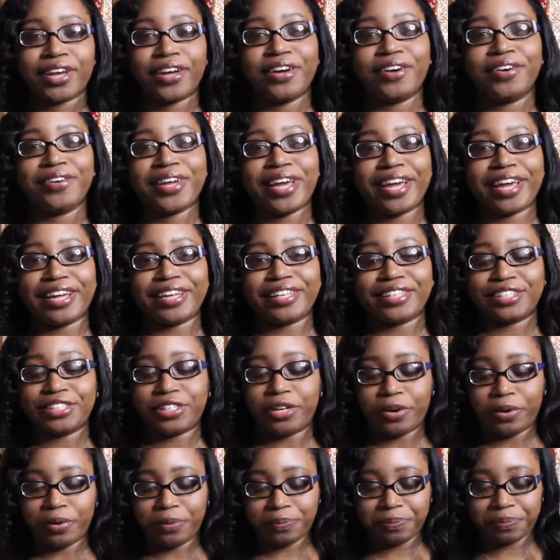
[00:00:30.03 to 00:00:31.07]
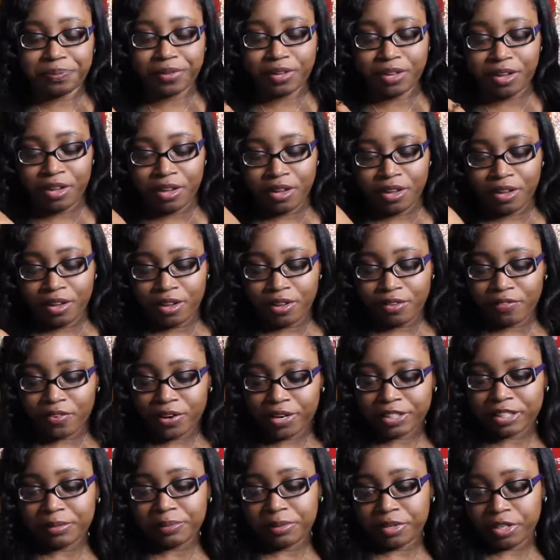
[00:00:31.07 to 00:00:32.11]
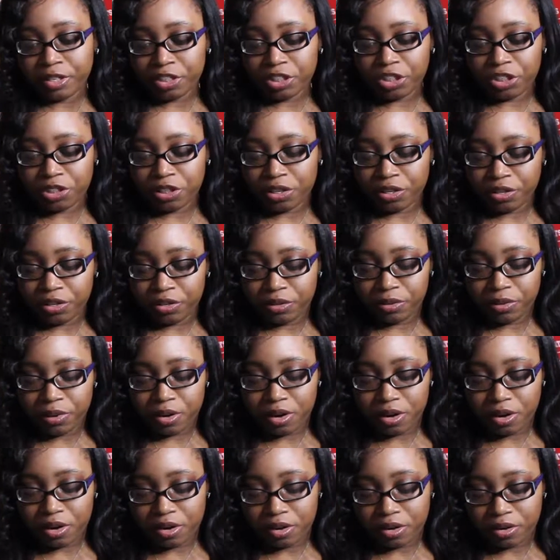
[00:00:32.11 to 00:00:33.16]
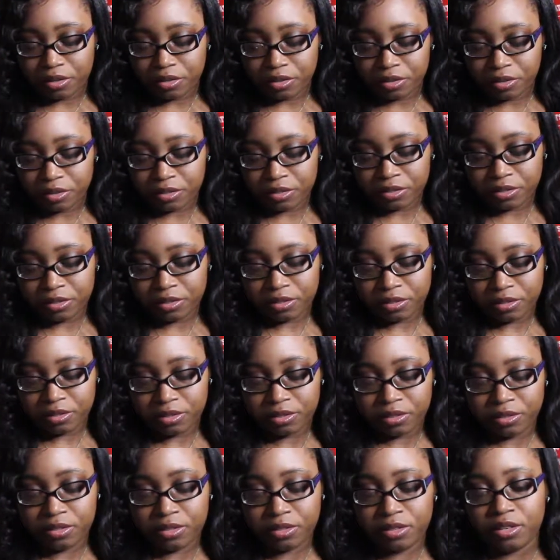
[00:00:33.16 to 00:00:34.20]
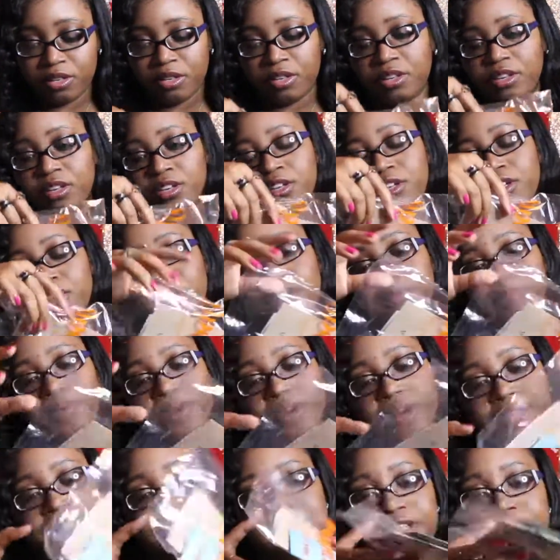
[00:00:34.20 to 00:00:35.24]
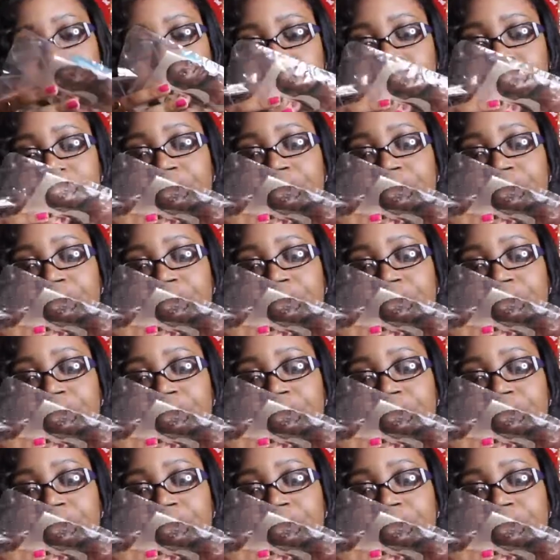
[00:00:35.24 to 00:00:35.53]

Okay, so first I'm going to show you all the boxes.